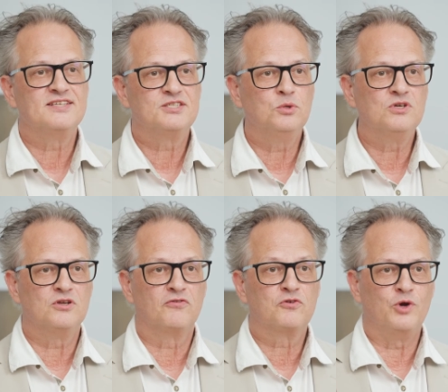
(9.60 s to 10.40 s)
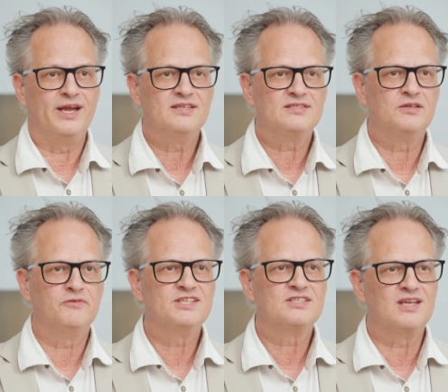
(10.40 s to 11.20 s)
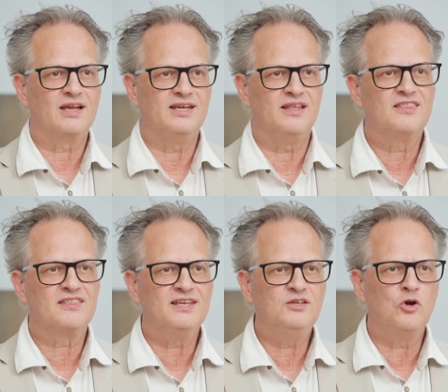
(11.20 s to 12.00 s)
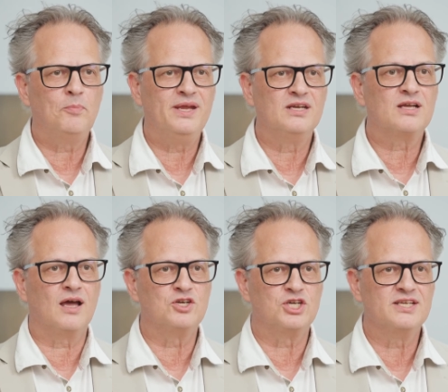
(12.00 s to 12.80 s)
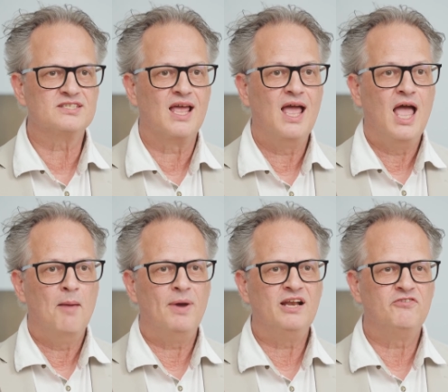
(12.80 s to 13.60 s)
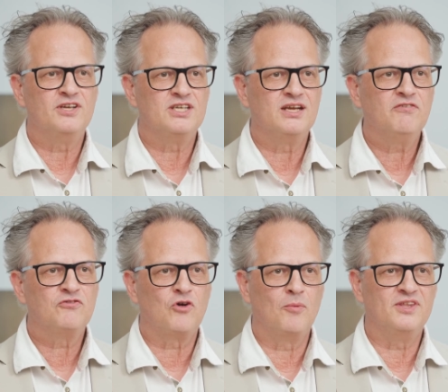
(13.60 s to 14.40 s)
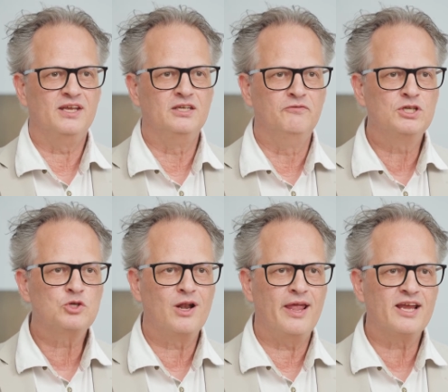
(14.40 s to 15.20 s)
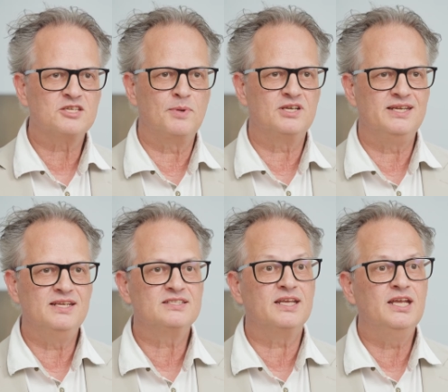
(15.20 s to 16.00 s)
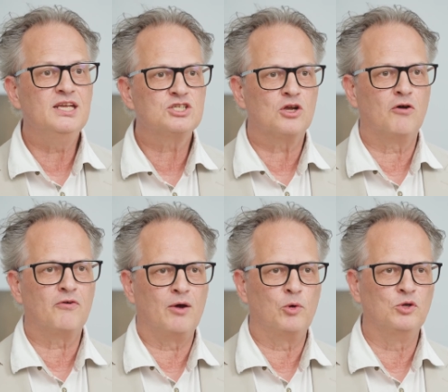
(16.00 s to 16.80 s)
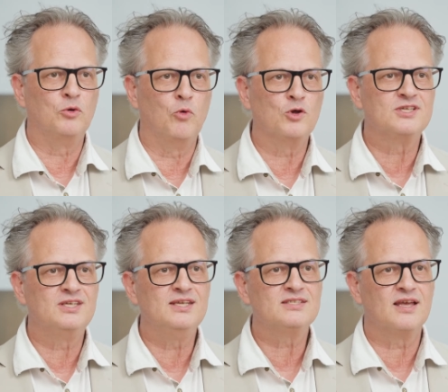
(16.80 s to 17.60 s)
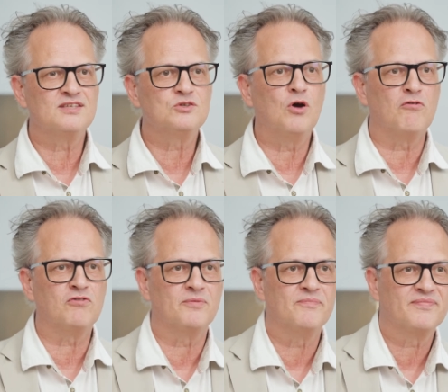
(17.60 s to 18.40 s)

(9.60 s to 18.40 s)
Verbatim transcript: As a student of GRACE, you will study in three European countries, benefiting from the individual expertise each of our universities has to offer.